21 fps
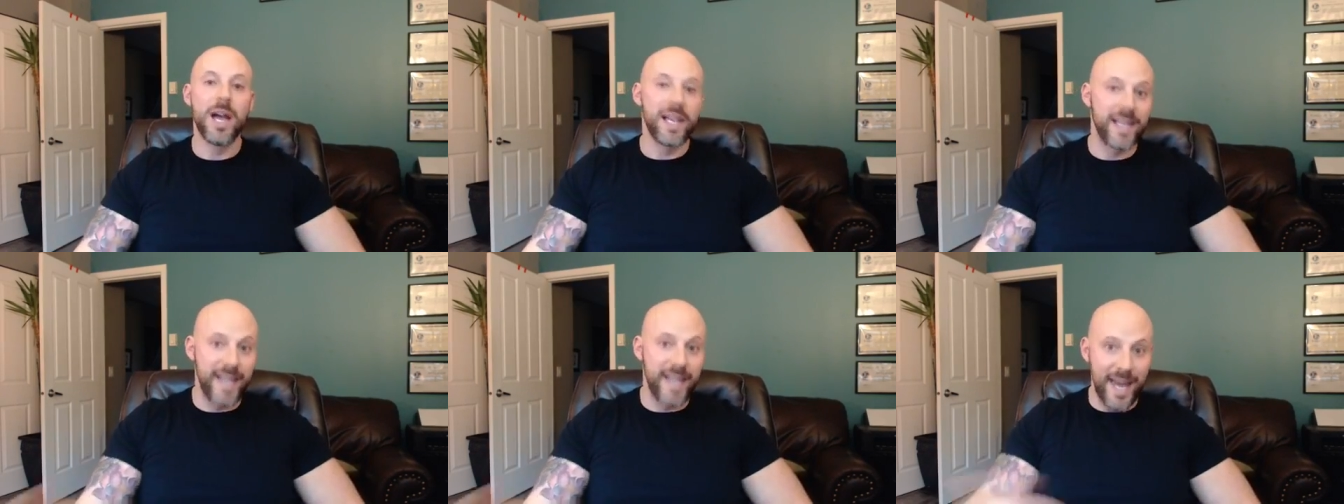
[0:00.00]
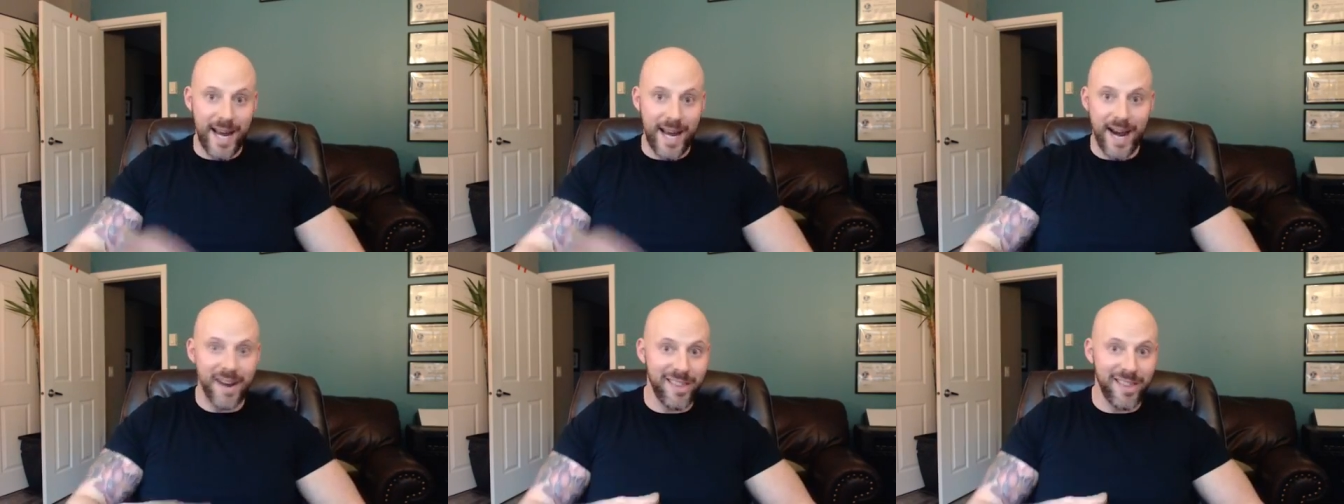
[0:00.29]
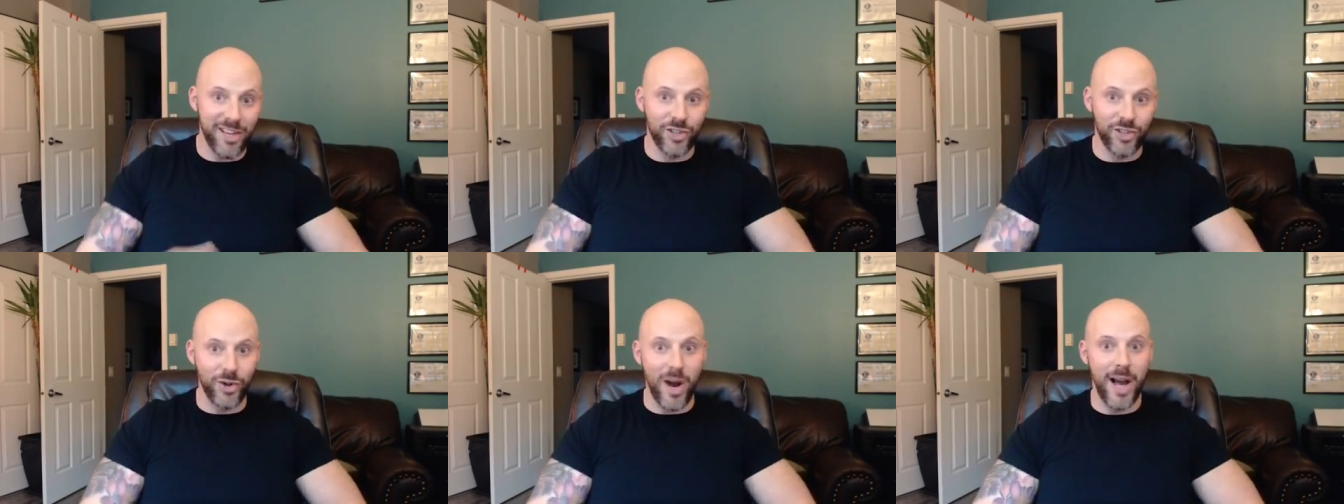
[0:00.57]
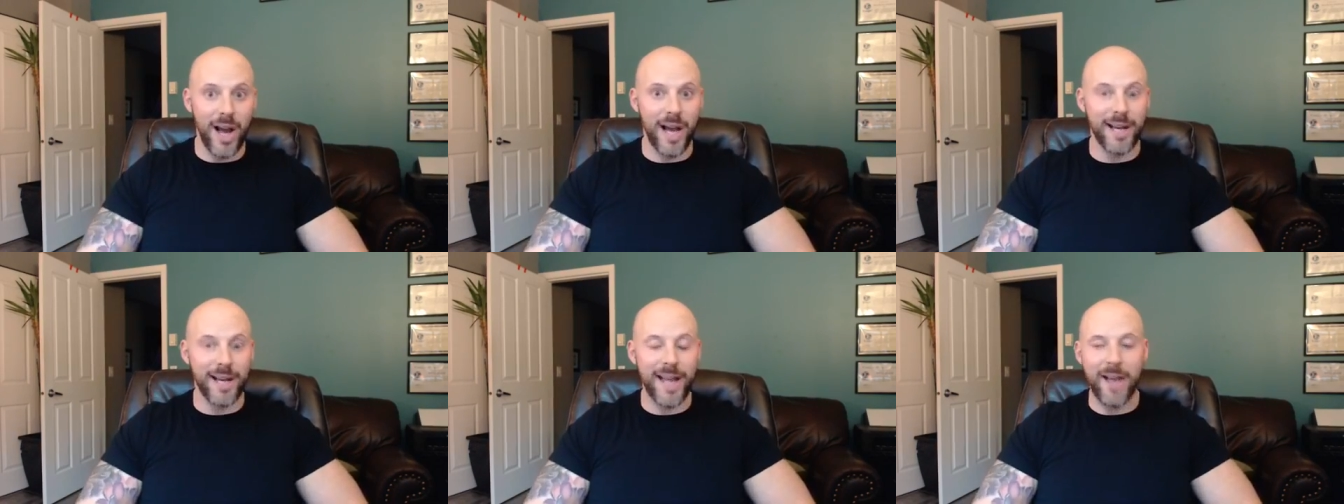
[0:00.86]
get out of the
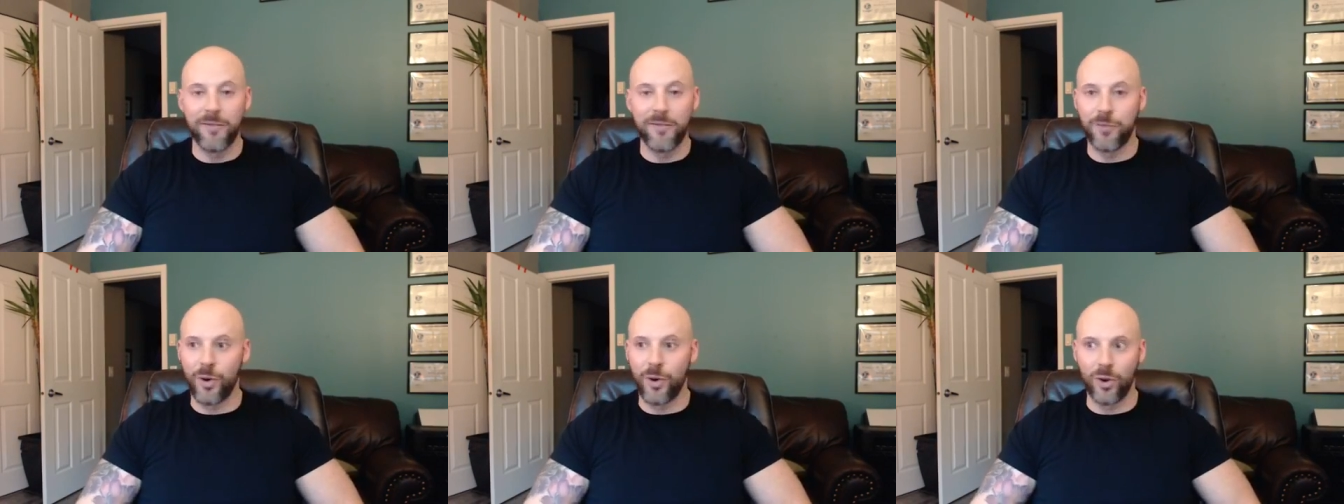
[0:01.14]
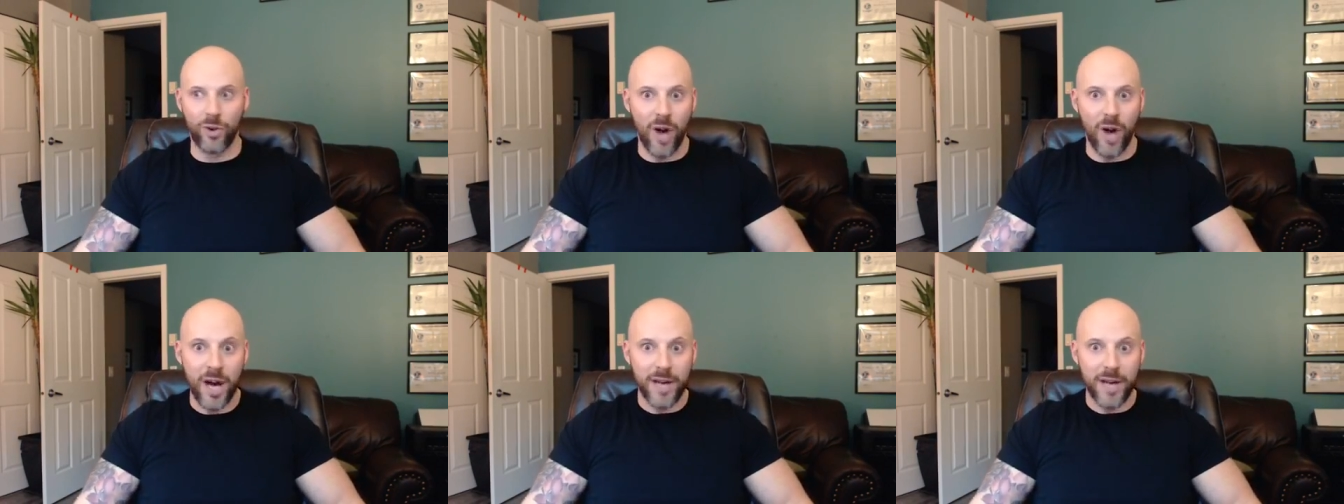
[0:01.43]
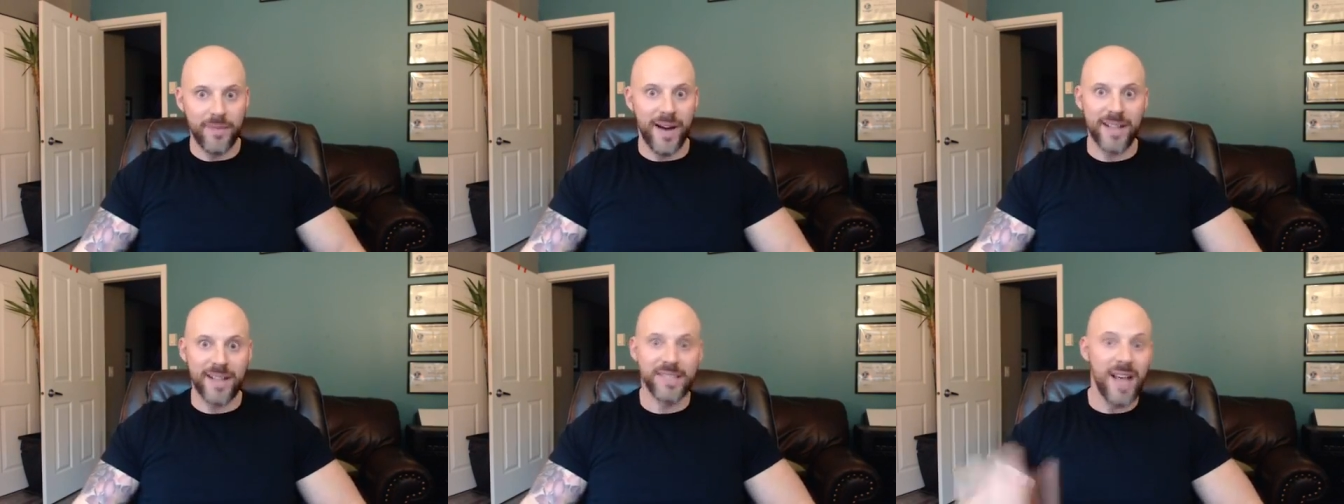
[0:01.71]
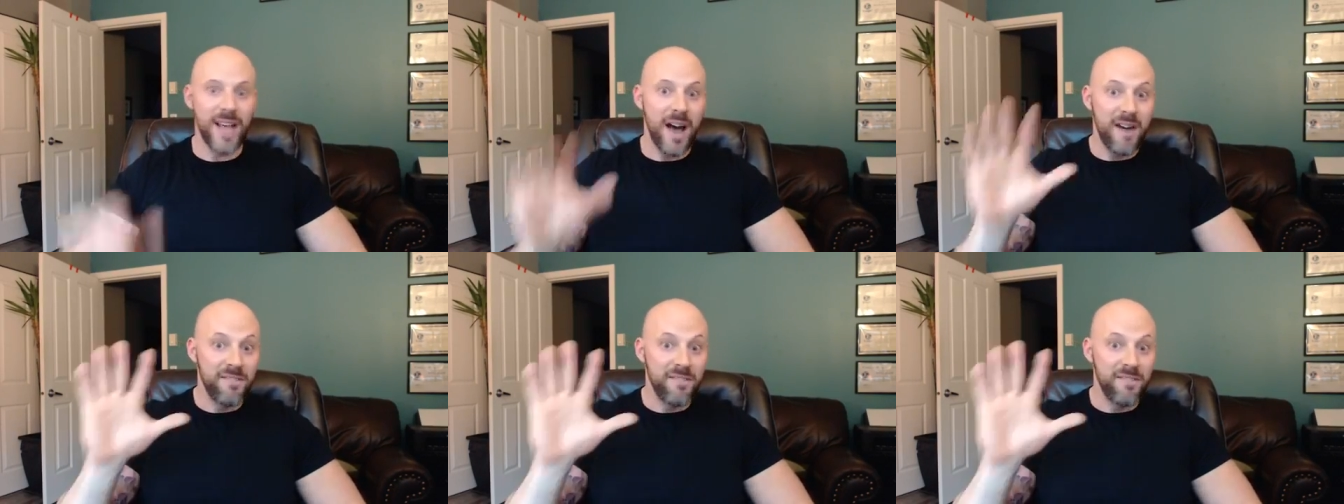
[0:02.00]
grind. And for a lot of us,